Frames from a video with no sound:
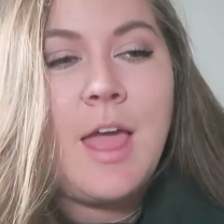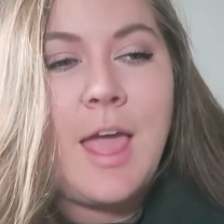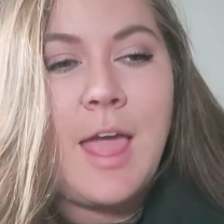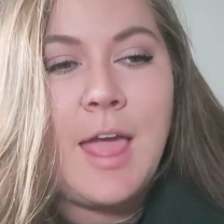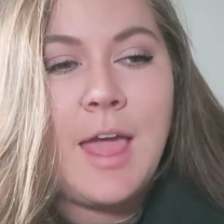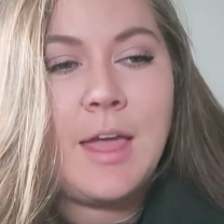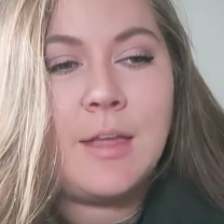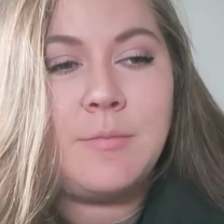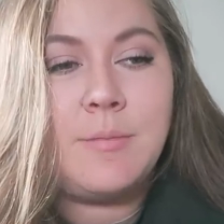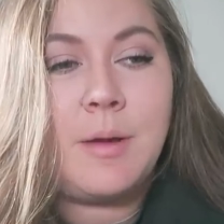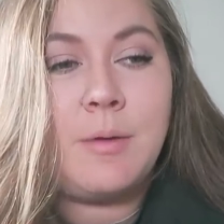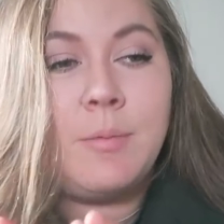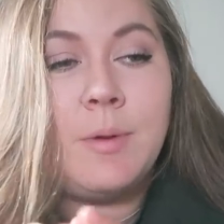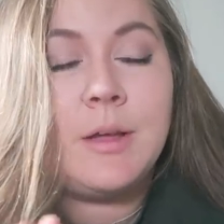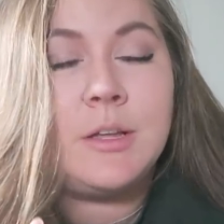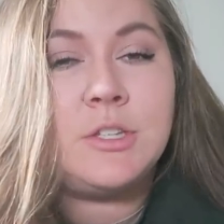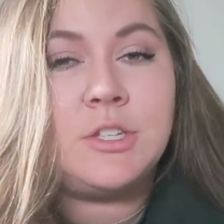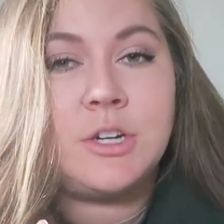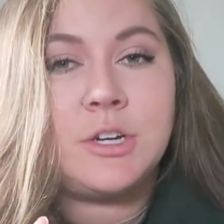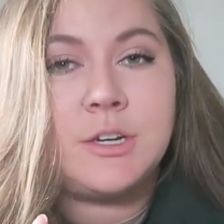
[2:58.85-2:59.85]
and my
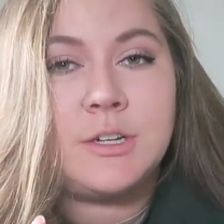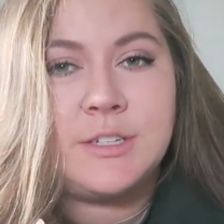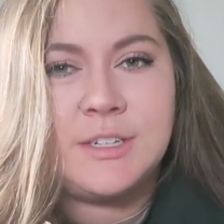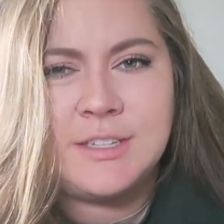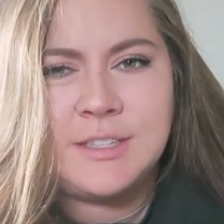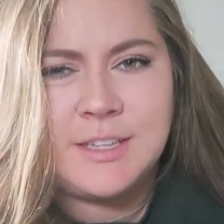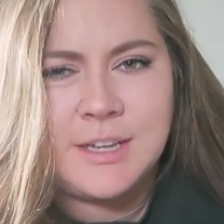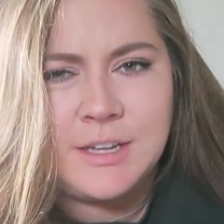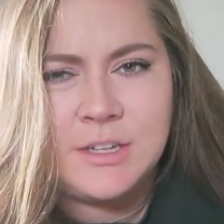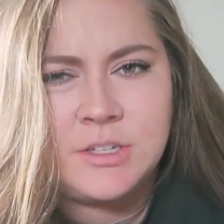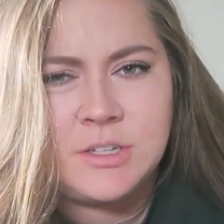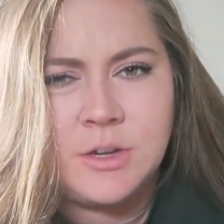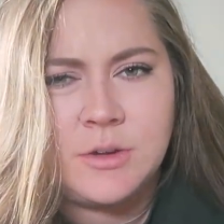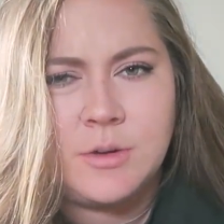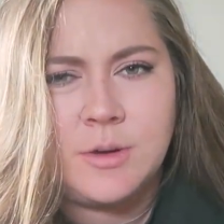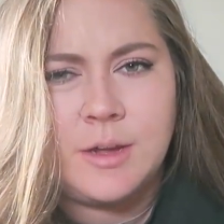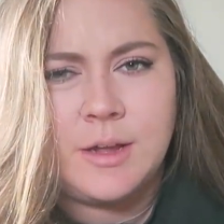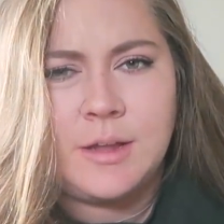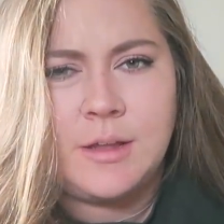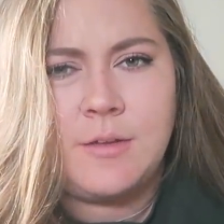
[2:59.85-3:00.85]
realtor didn't let us
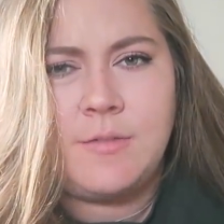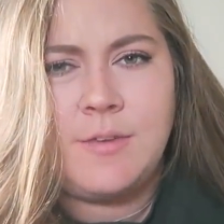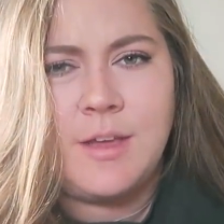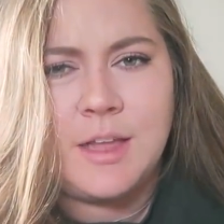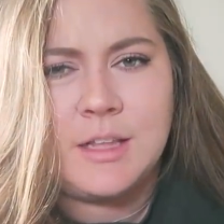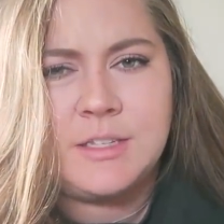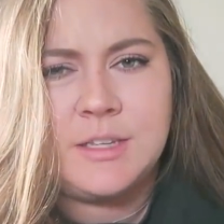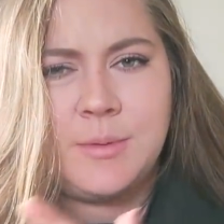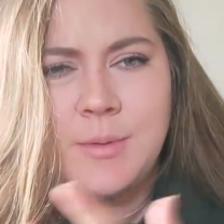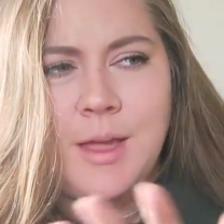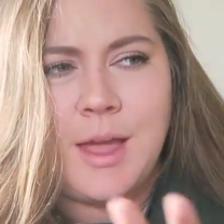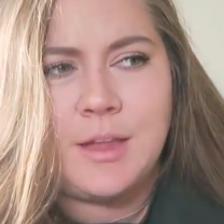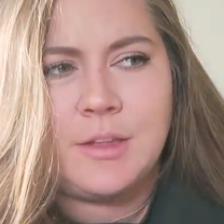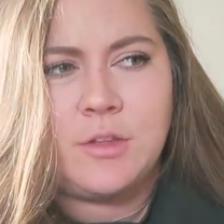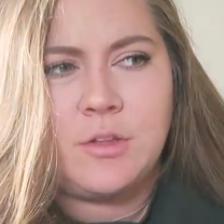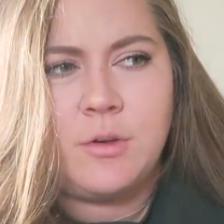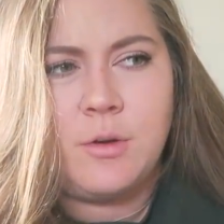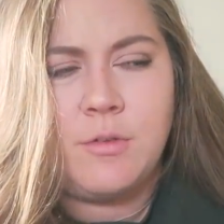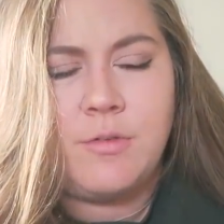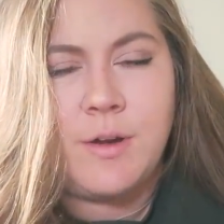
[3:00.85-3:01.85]
know in advance that we had
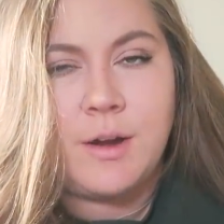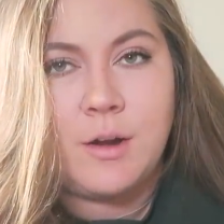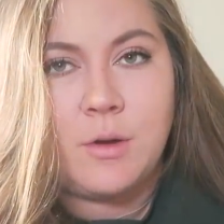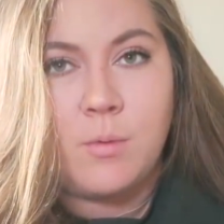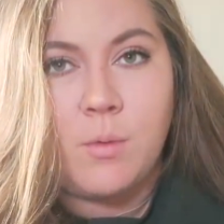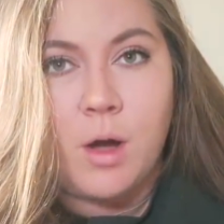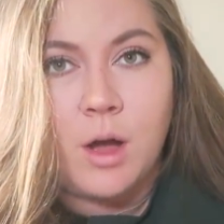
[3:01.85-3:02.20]
to do a final